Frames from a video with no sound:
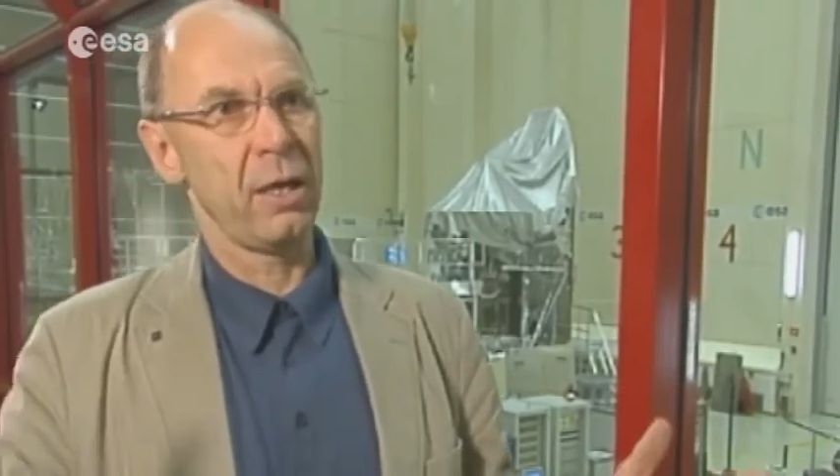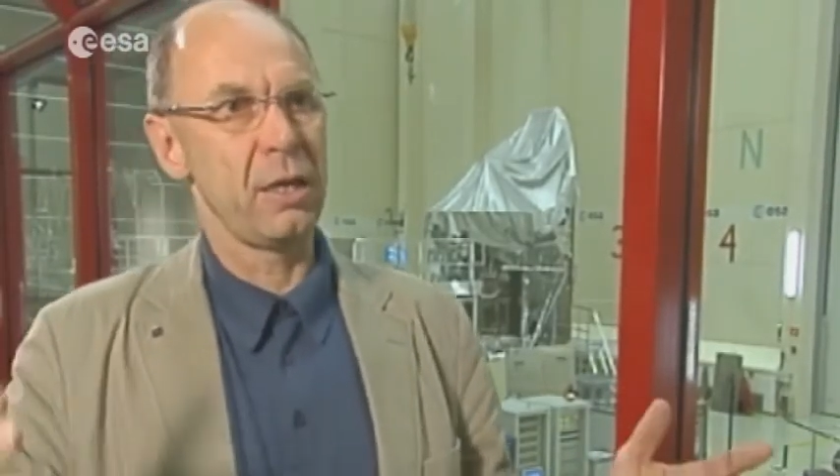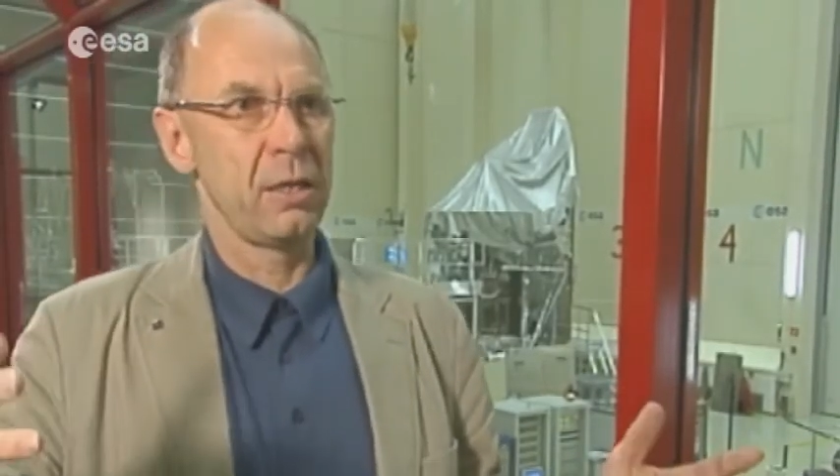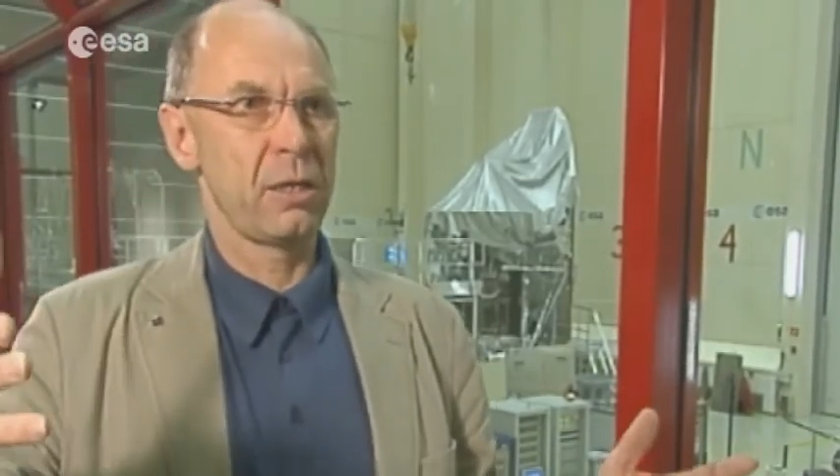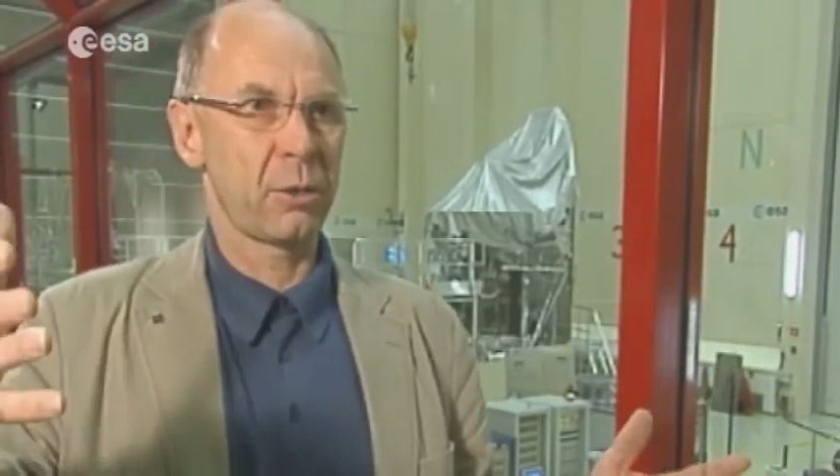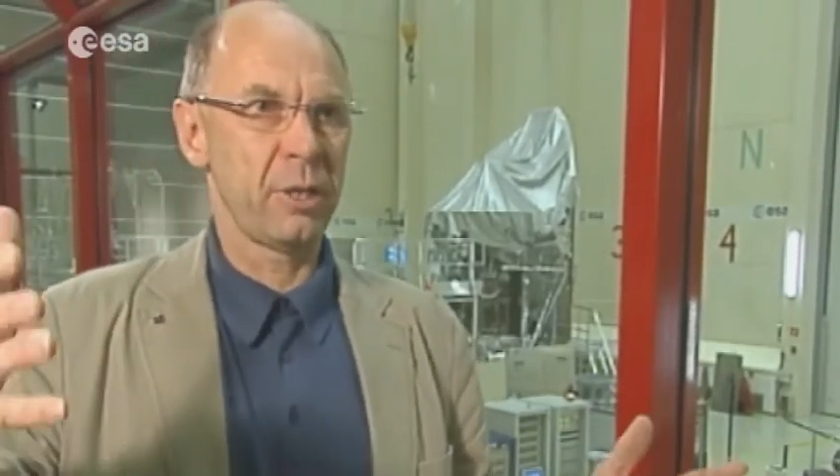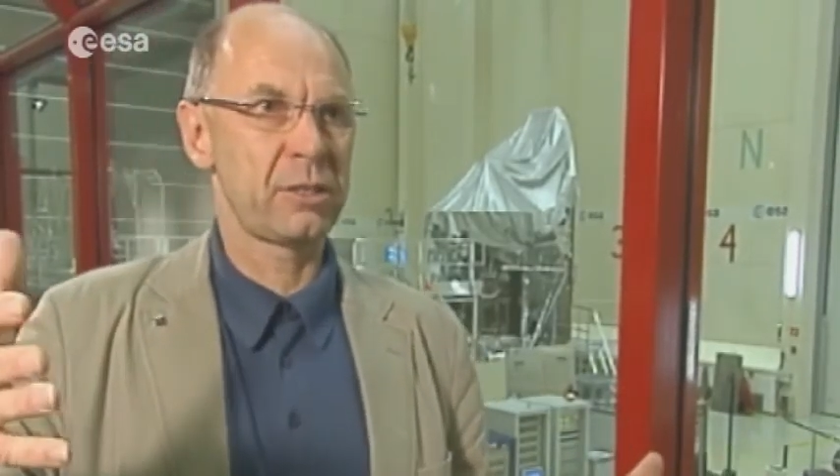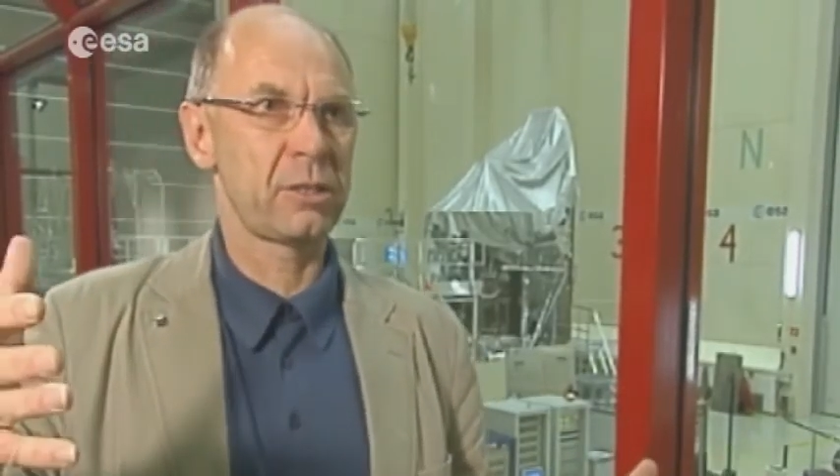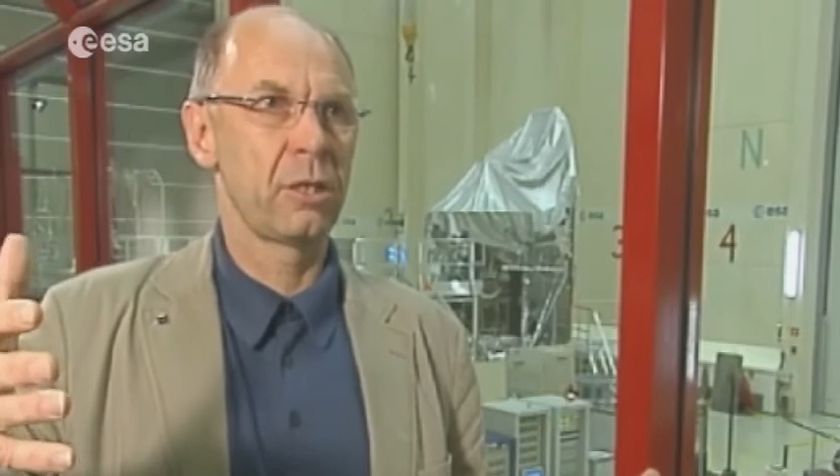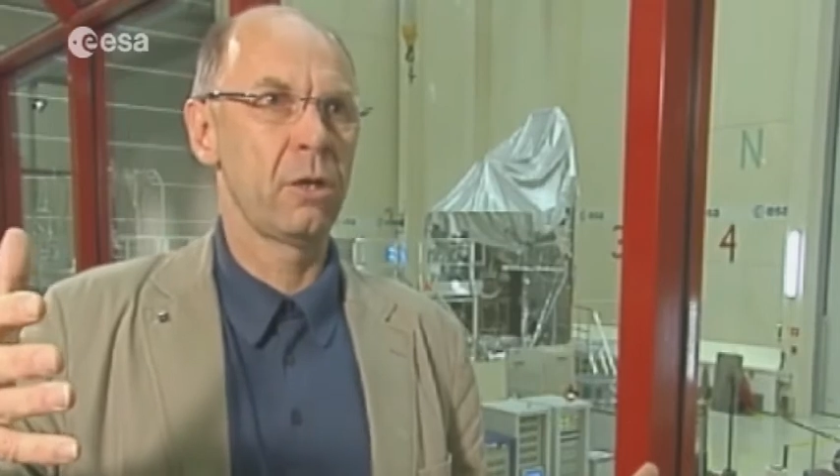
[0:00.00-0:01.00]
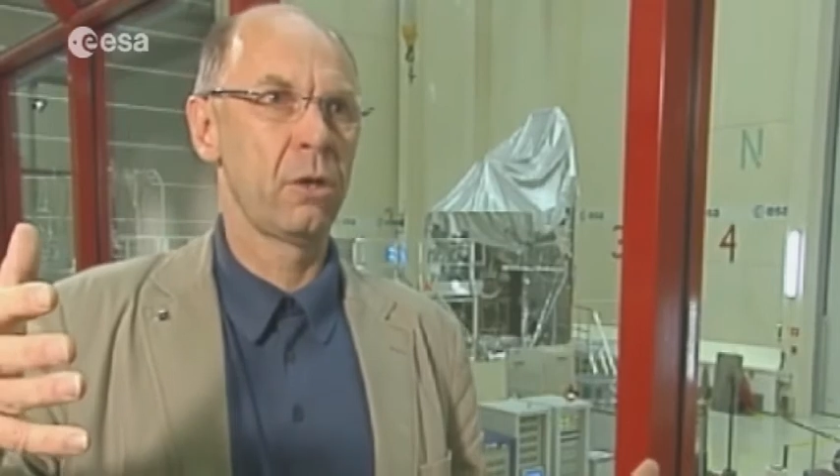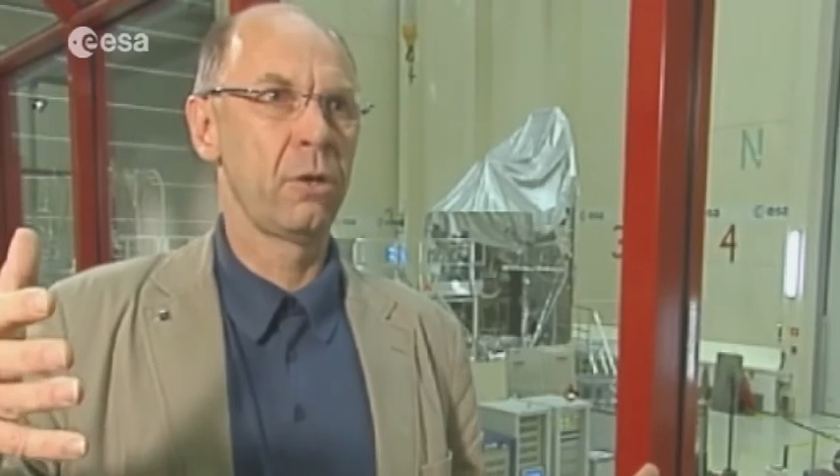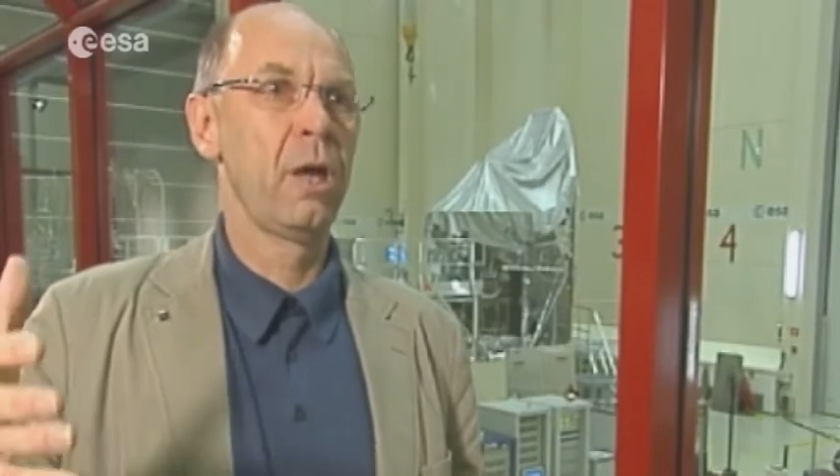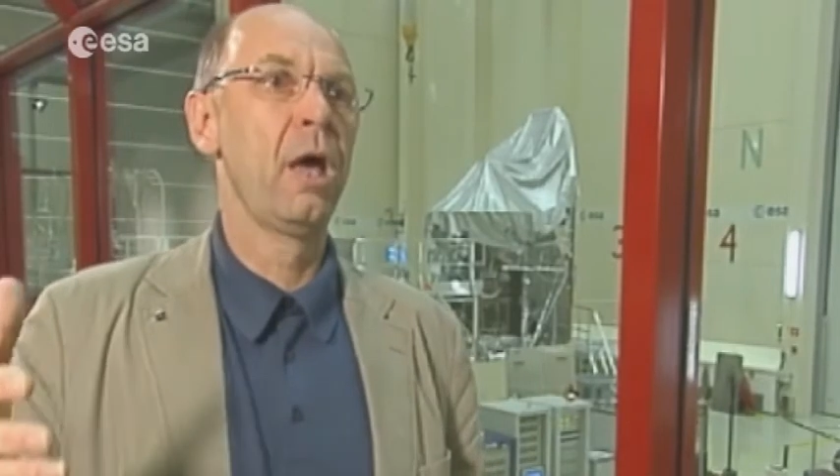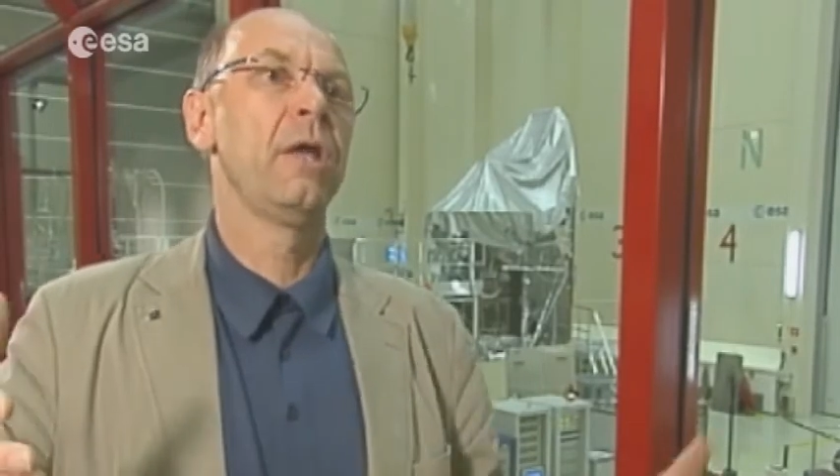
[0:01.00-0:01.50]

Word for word: in the question on